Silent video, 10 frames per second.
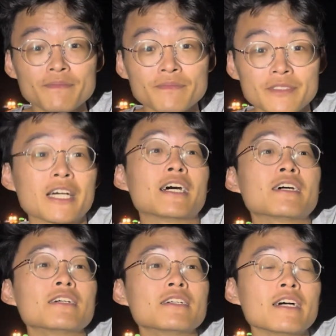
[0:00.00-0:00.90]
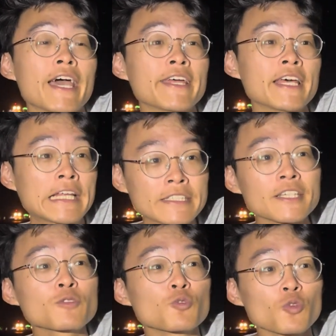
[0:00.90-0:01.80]
Yeah, and another
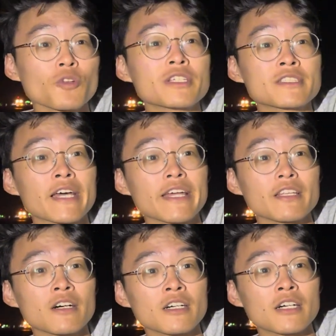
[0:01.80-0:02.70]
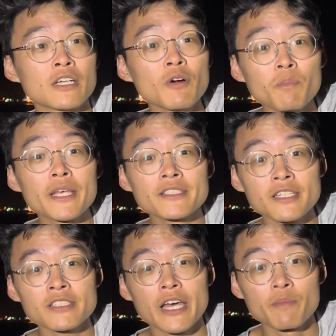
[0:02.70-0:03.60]
thing to note is that even
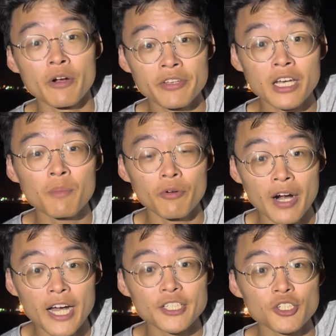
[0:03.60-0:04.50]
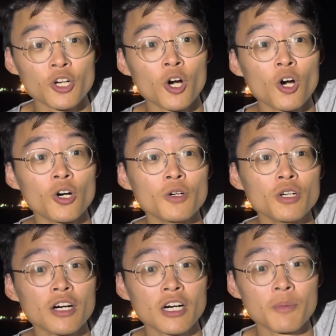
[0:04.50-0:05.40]
places like Marina Barrage or
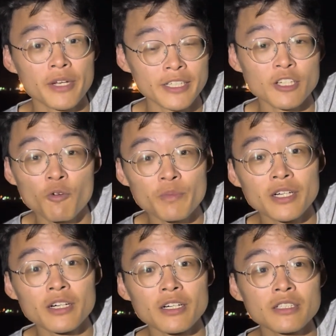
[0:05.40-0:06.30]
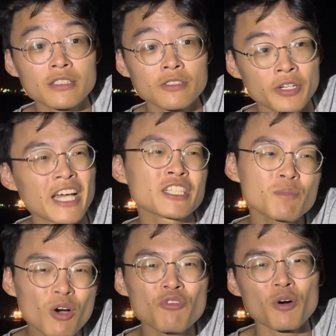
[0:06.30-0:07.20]
Marina South Pier, okay, actually
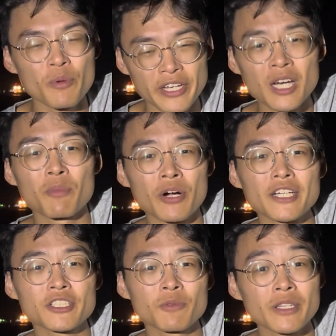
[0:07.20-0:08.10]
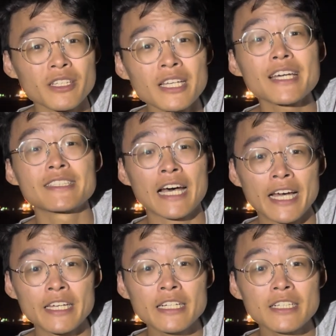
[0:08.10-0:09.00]
more for Marina Barrage, when the tide is
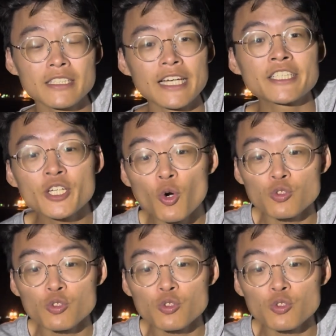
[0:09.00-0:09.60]
high, it actually goes